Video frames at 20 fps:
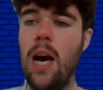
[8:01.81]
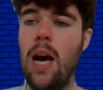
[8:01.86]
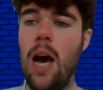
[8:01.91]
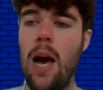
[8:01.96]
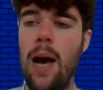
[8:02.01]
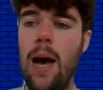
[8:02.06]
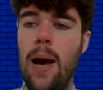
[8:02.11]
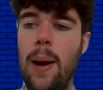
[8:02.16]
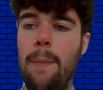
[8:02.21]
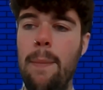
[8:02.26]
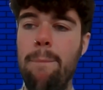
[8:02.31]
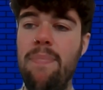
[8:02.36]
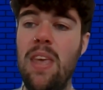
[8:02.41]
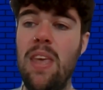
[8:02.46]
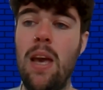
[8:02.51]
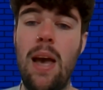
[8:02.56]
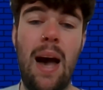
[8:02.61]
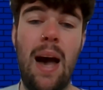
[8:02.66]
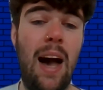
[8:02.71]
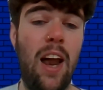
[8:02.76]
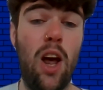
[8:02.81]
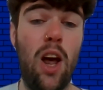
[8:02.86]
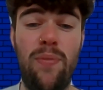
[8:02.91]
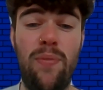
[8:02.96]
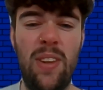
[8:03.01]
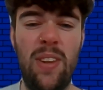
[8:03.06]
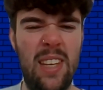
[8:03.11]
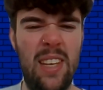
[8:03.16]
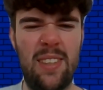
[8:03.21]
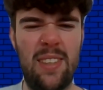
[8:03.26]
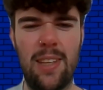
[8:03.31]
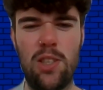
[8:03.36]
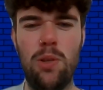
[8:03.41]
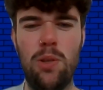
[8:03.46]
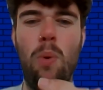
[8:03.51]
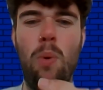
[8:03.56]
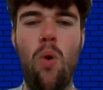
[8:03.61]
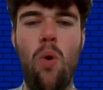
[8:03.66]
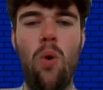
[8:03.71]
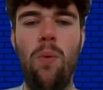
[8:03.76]
And hopefully this gets a
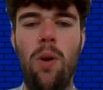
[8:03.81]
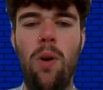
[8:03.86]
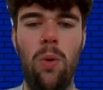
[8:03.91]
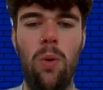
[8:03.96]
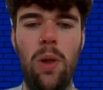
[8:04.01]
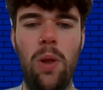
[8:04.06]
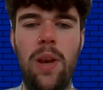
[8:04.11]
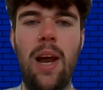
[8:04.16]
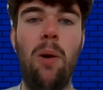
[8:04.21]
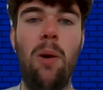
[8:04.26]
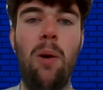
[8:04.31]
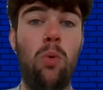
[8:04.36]
ball rolling now.